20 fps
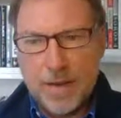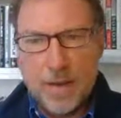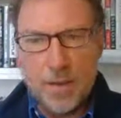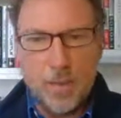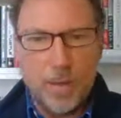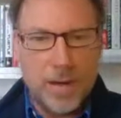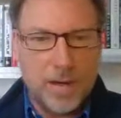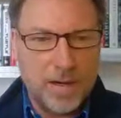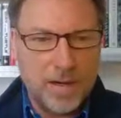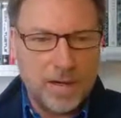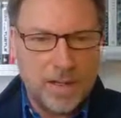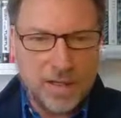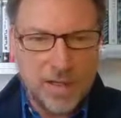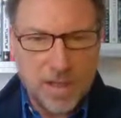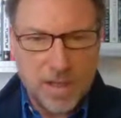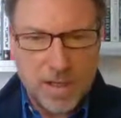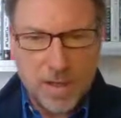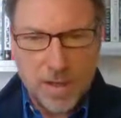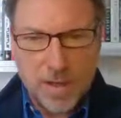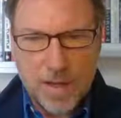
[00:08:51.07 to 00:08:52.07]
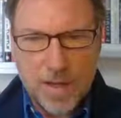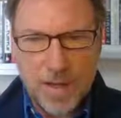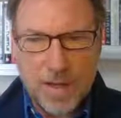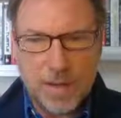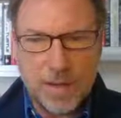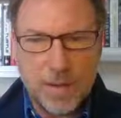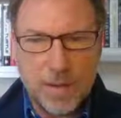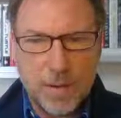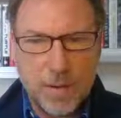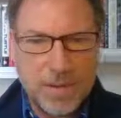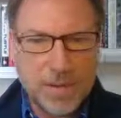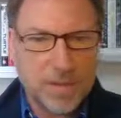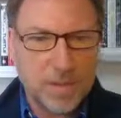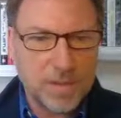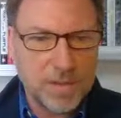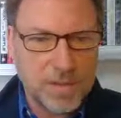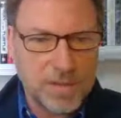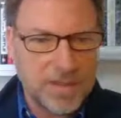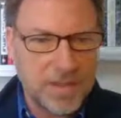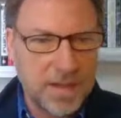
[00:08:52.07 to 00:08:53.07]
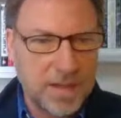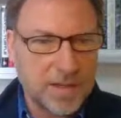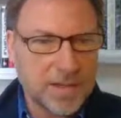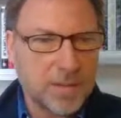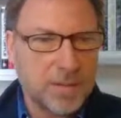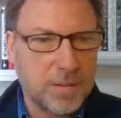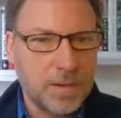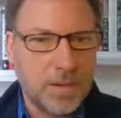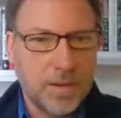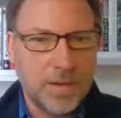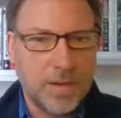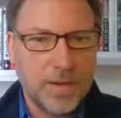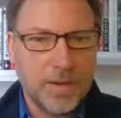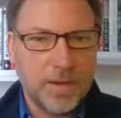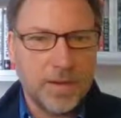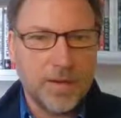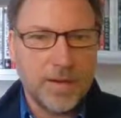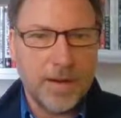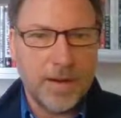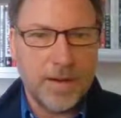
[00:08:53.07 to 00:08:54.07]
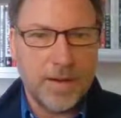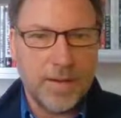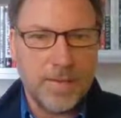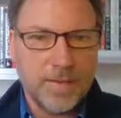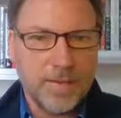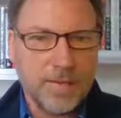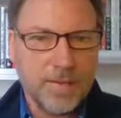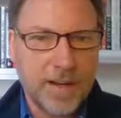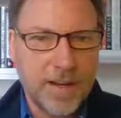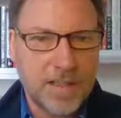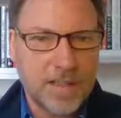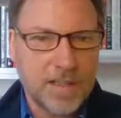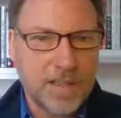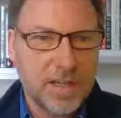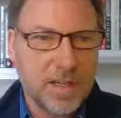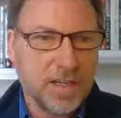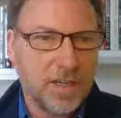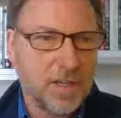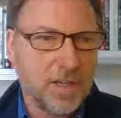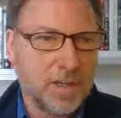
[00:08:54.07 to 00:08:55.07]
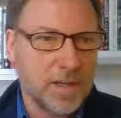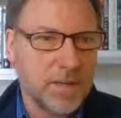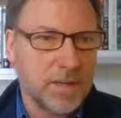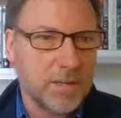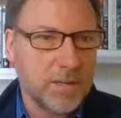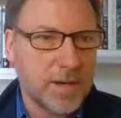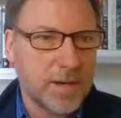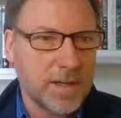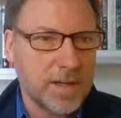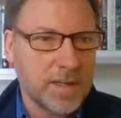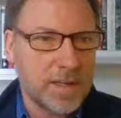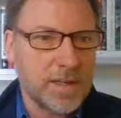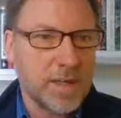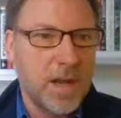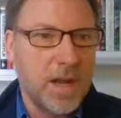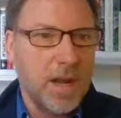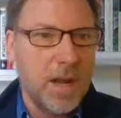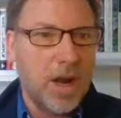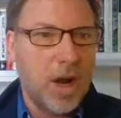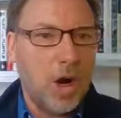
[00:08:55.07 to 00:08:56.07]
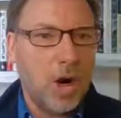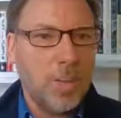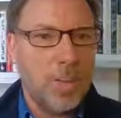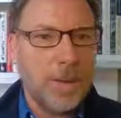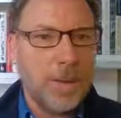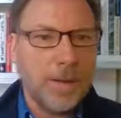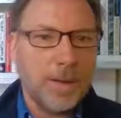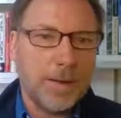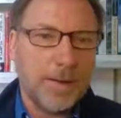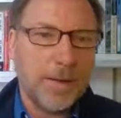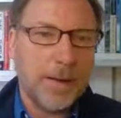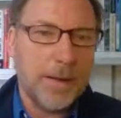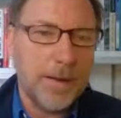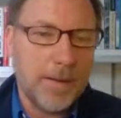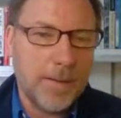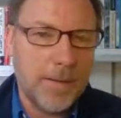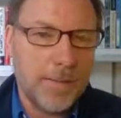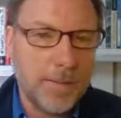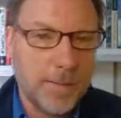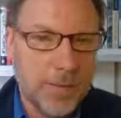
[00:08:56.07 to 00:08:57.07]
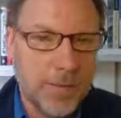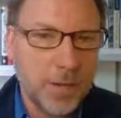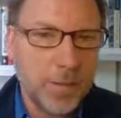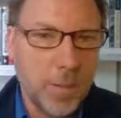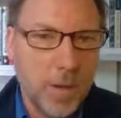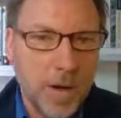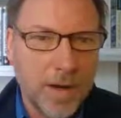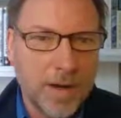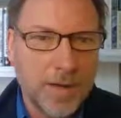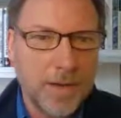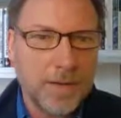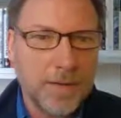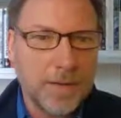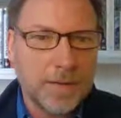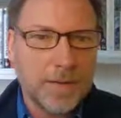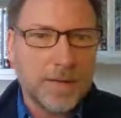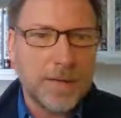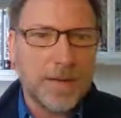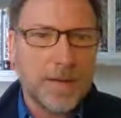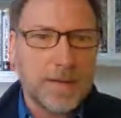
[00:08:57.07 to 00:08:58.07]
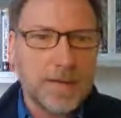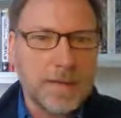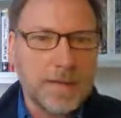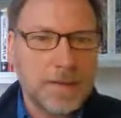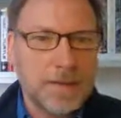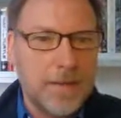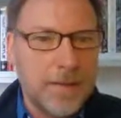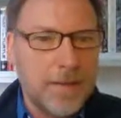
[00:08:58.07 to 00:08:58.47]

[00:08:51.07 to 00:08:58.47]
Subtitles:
whereas the UK and the US will start to rely on vaccination rates helping the wider case.